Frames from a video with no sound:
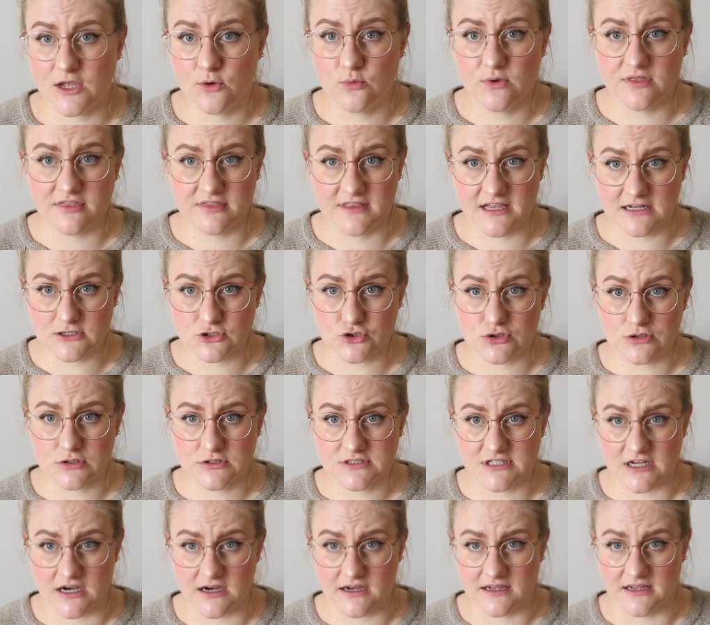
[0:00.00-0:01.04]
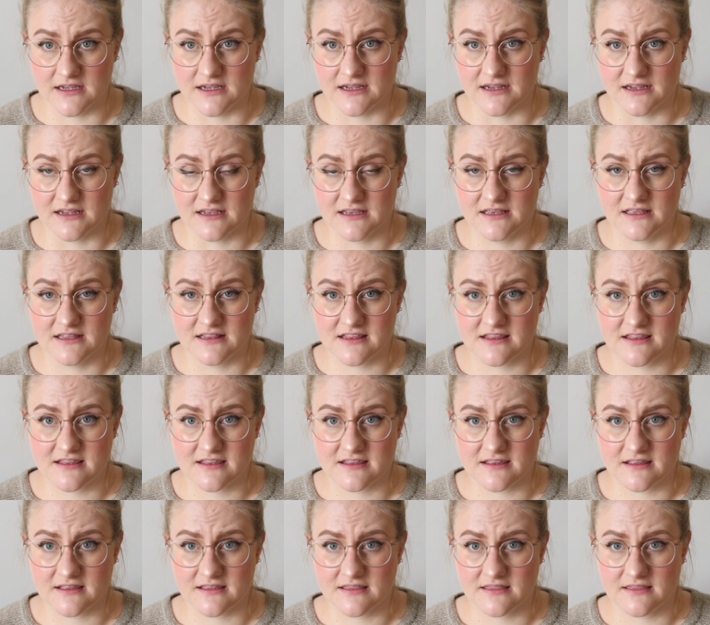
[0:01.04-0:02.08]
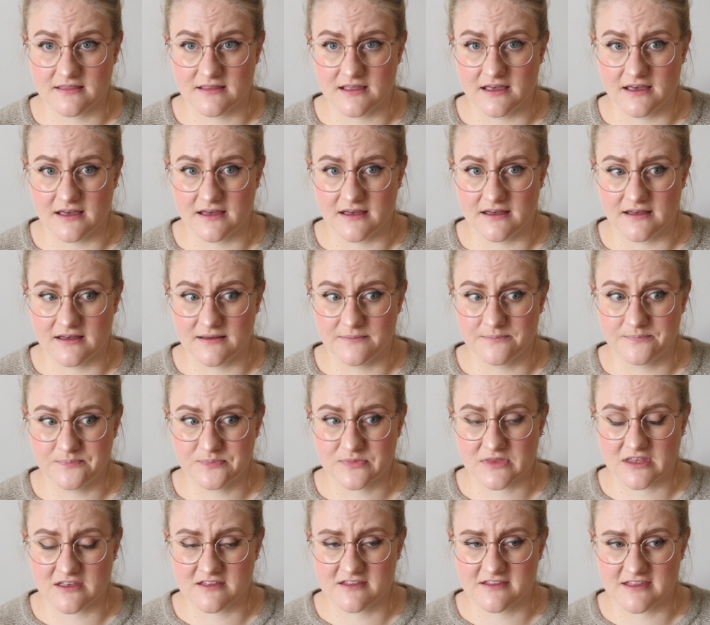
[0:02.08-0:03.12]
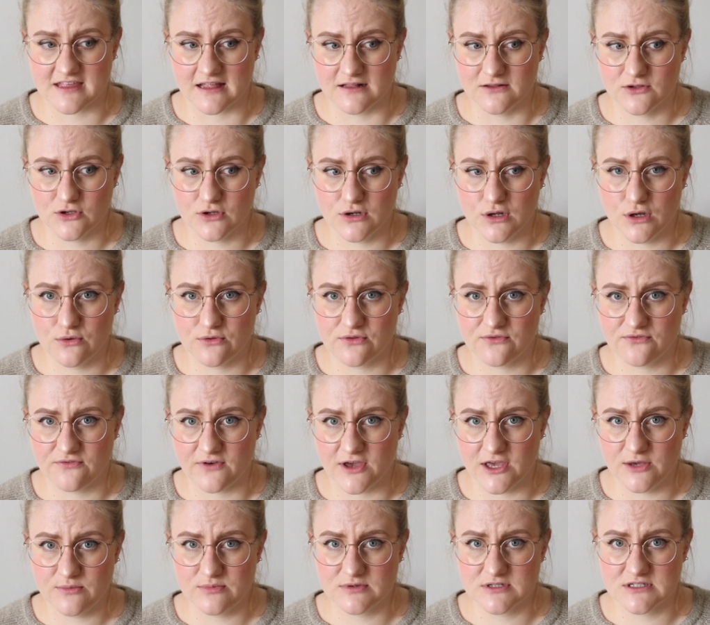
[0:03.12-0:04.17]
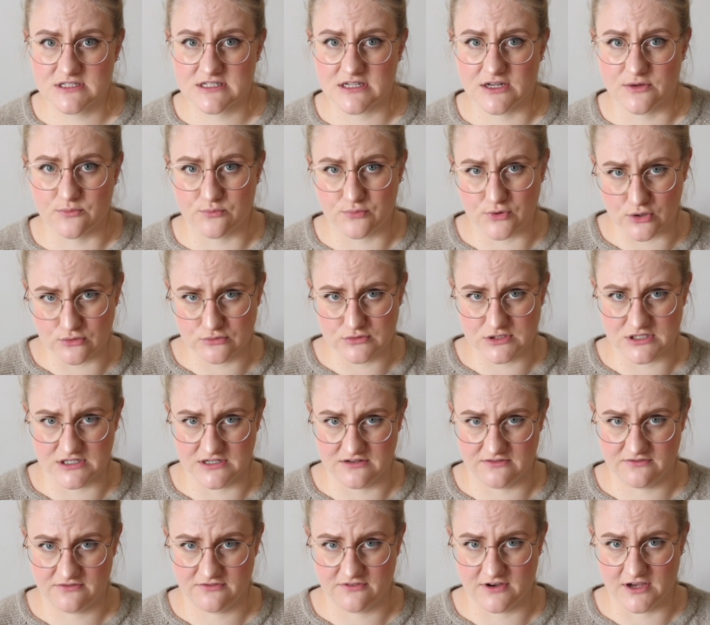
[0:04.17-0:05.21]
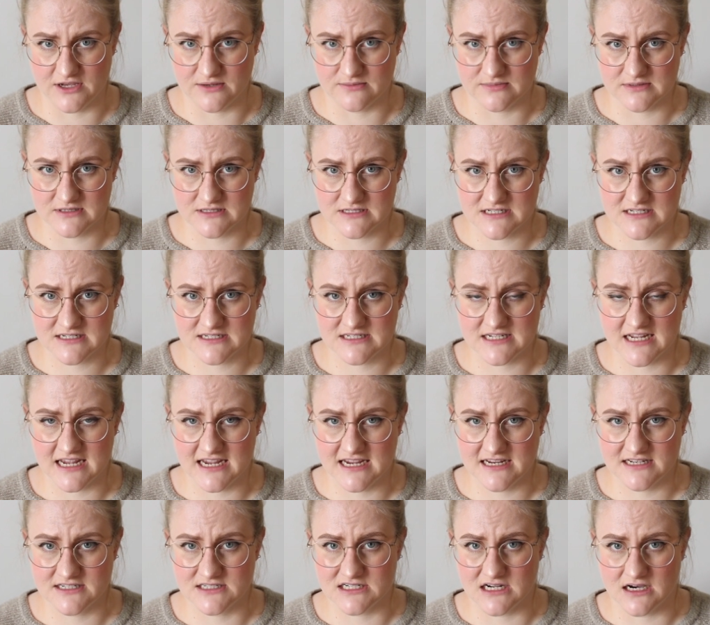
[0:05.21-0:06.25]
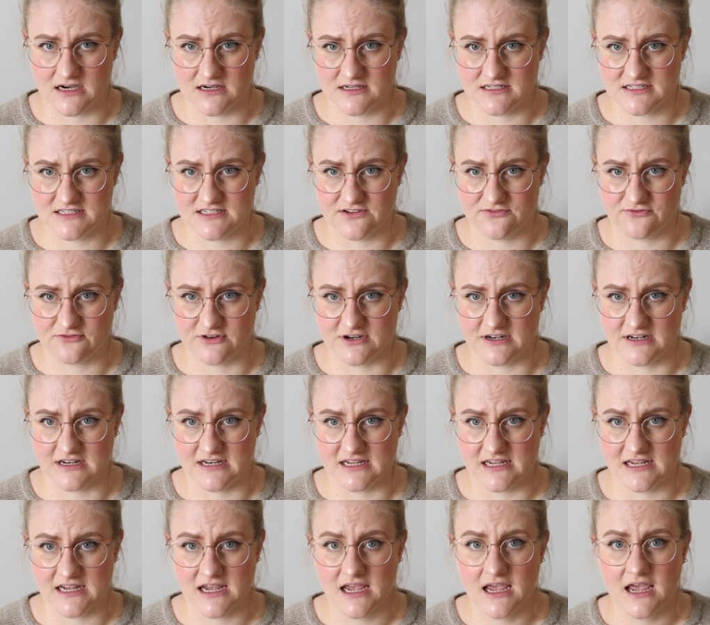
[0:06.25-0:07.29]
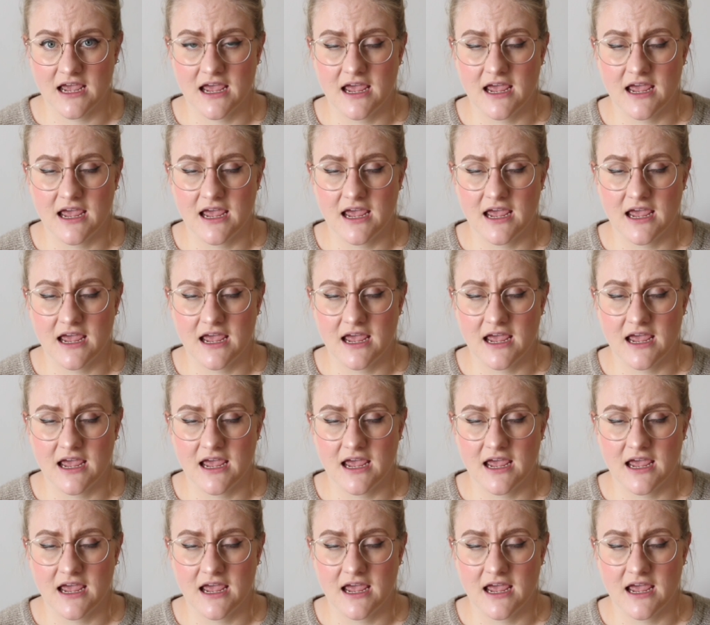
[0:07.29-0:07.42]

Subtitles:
with natural dyeing, it's cellulose fibers and protein fibers take dyes differently.